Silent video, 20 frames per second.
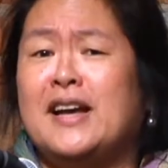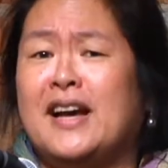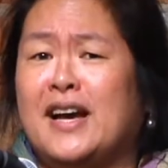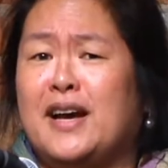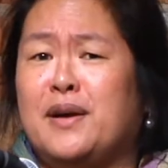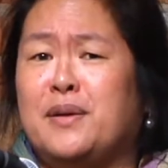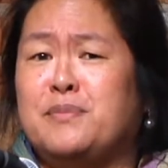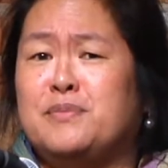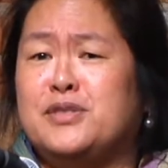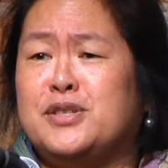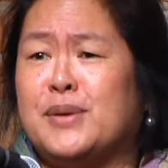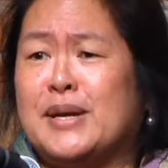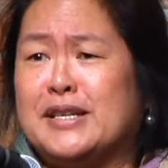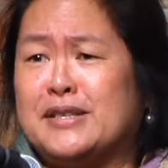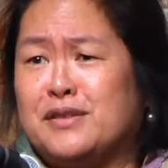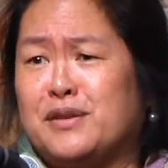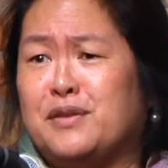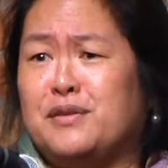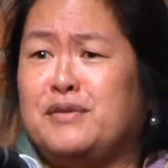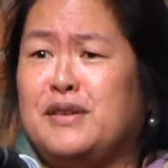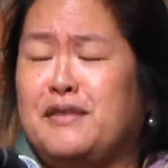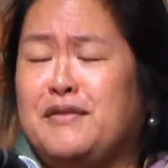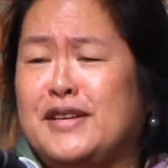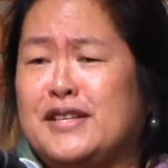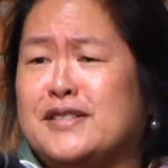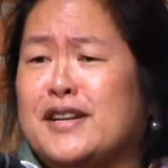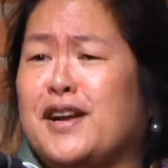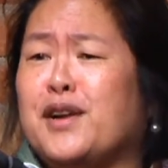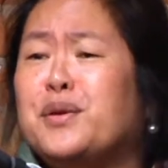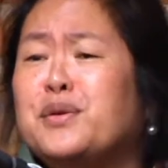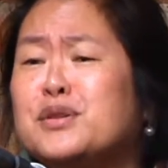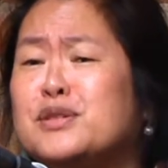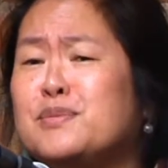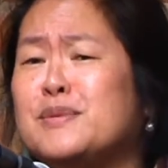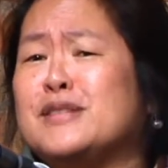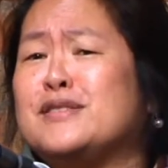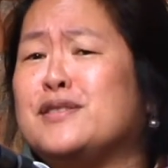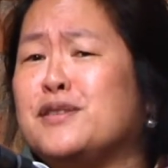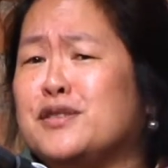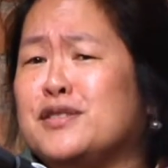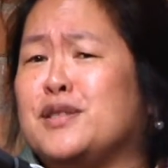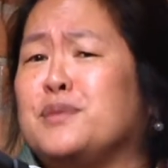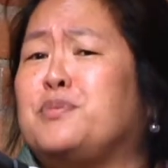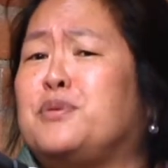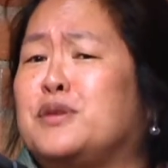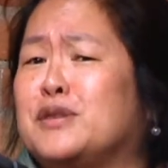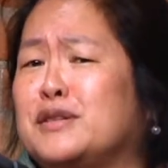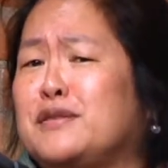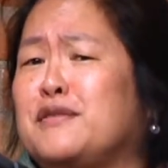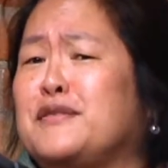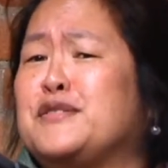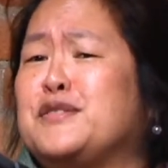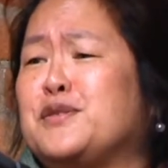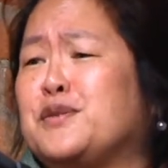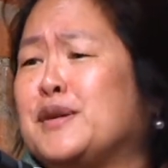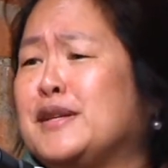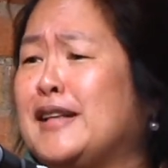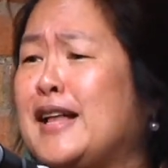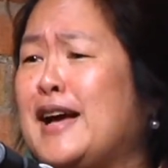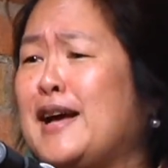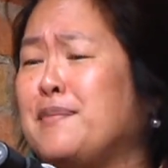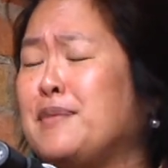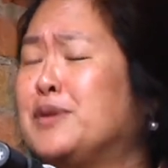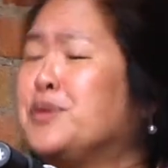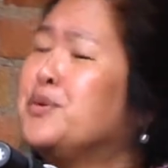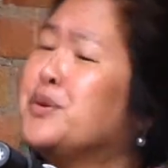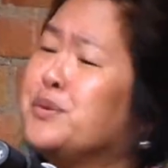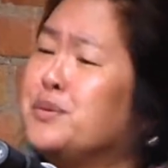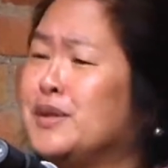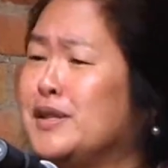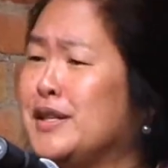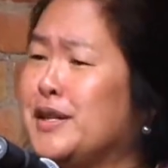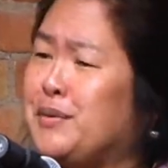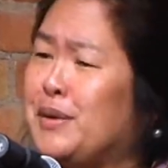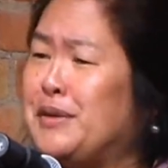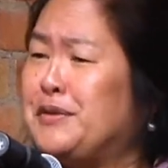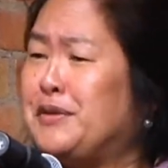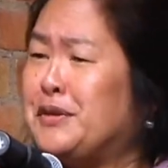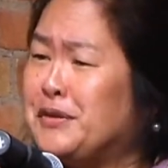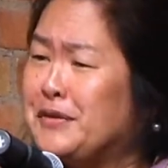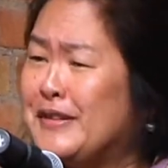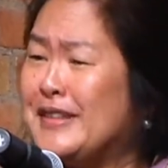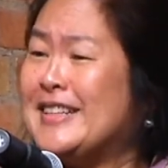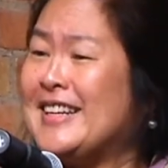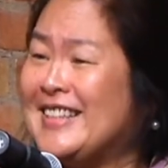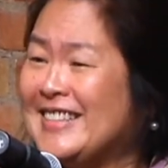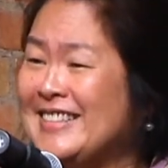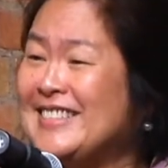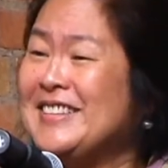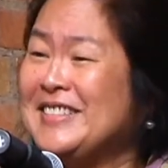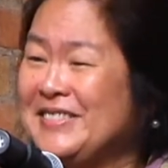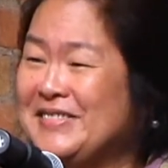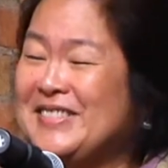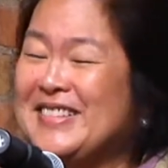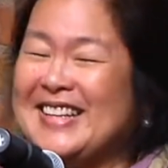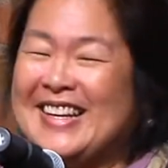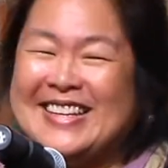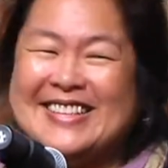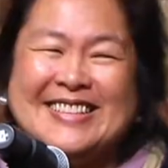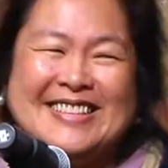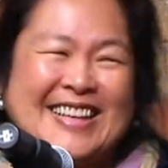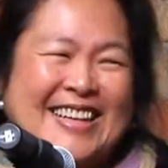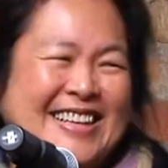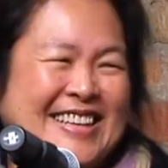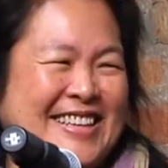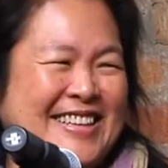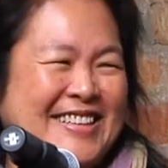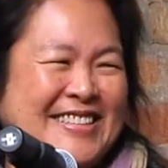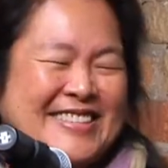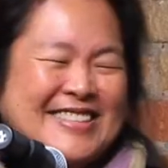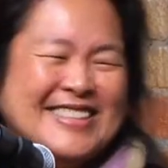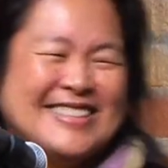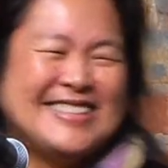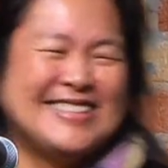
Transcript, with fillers: um, Director of FHI, who's been so supportive of Story Lab, and we're really grateful for that. For that. Thank you.